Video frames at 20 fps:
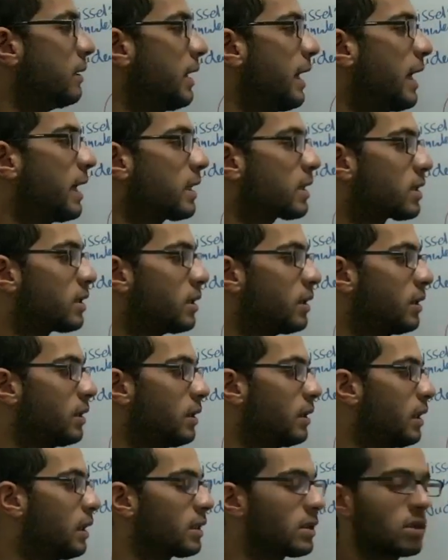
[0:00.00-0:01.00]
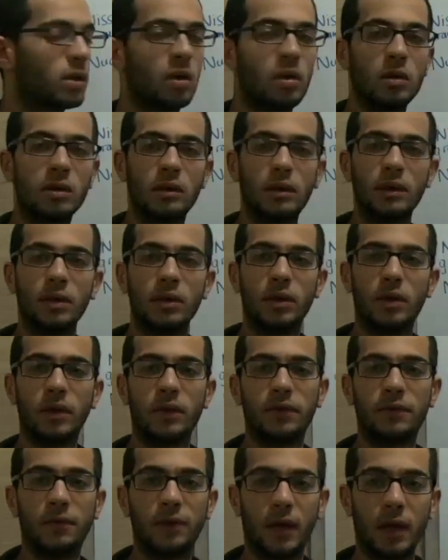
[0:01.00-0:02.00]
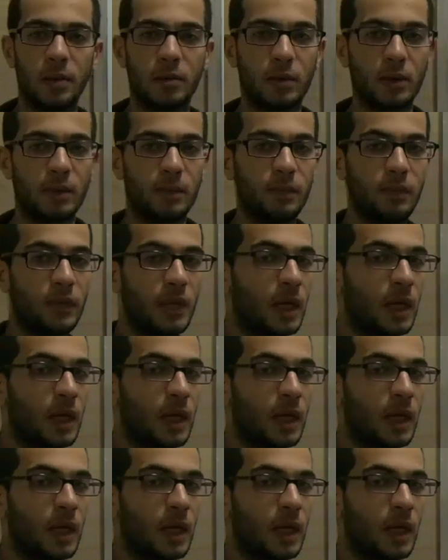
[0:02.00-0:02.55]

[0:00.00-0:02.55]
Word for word: the axon is called the nerve fiber.